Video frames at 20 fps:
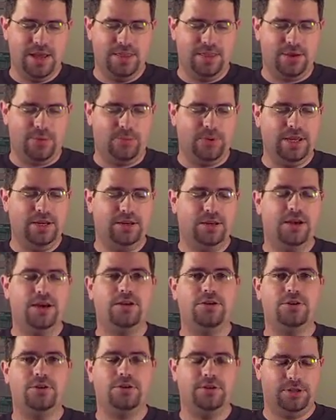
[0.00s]
that we
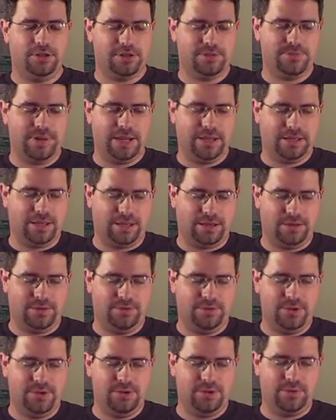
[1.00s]
non-Googlers might get
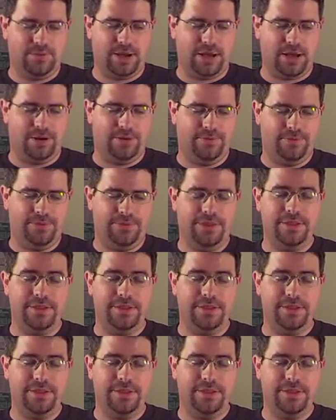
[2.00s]
confused about,